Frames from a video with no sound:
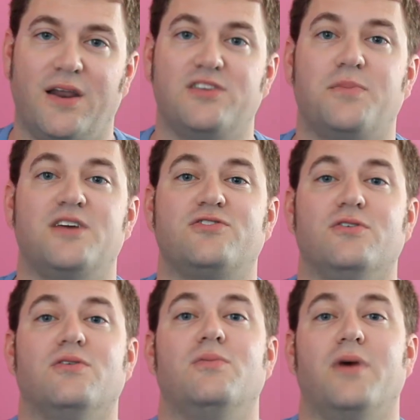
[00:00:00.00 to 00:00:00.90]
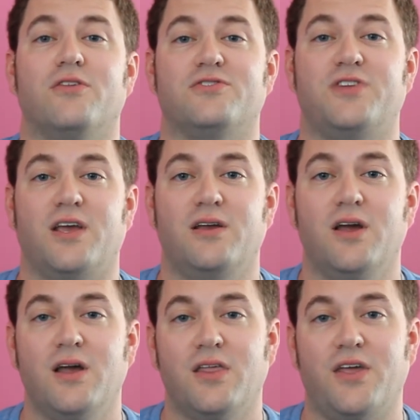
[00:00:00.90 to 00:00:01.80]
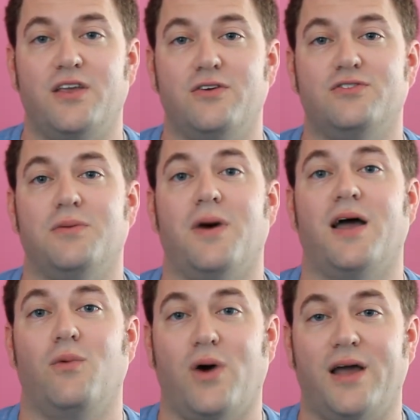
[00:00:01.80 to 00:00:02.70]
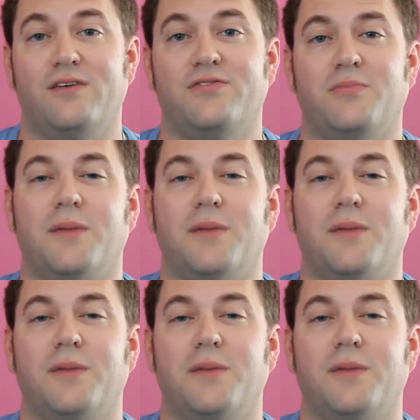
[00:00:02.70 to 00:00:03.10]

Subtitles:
And a special Mother's Day thank you to my wife,